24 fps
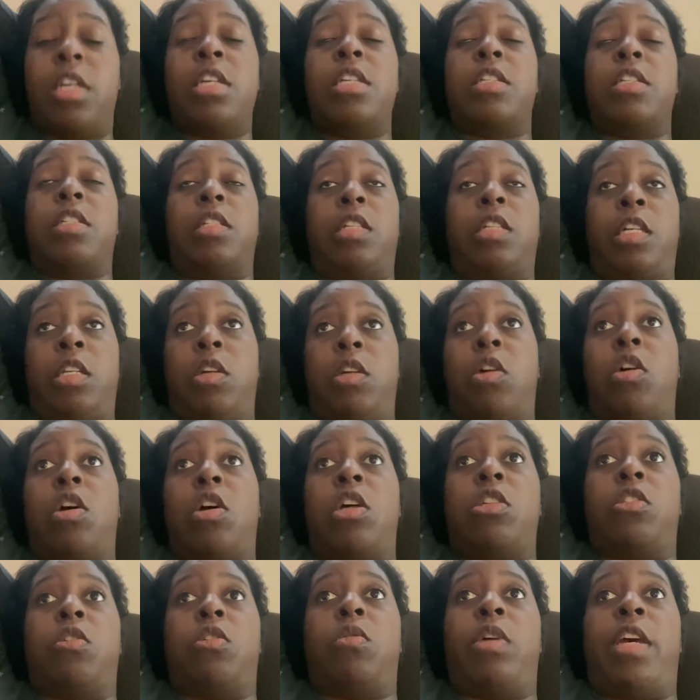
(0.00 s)
Selena
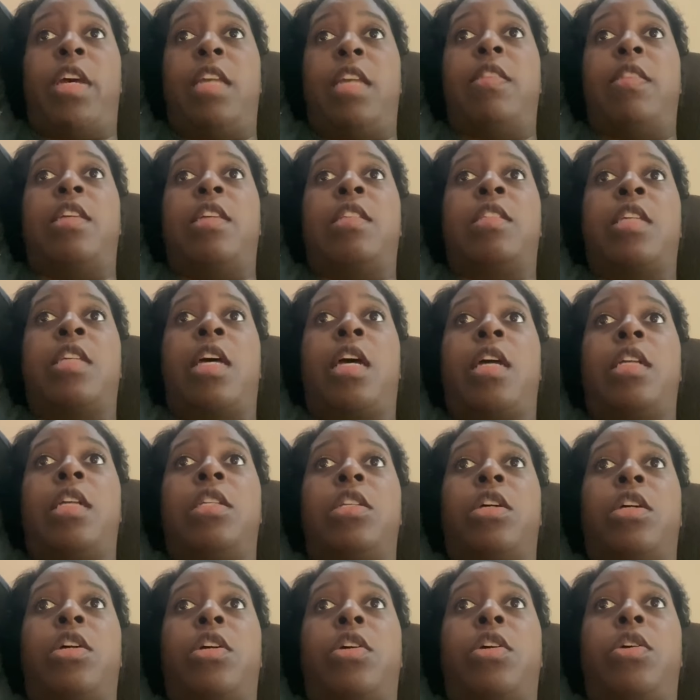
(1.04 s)
also had this side
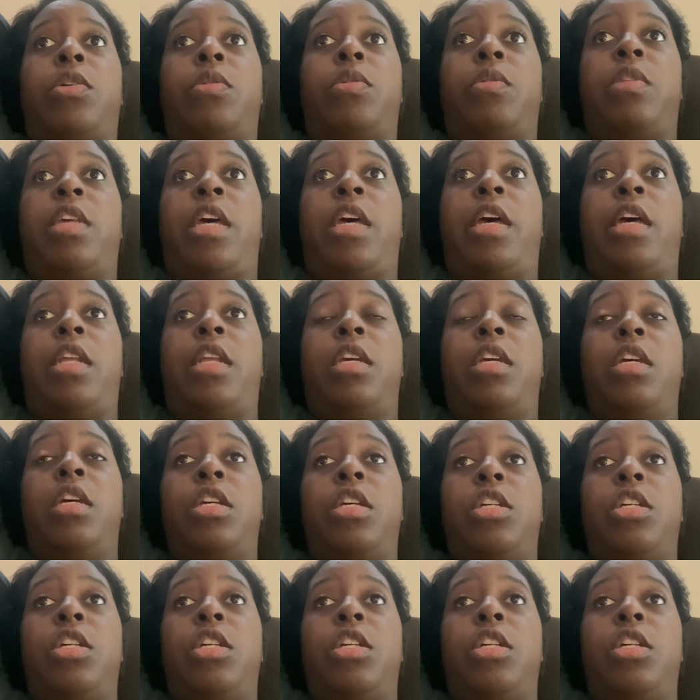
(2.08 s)
to her that,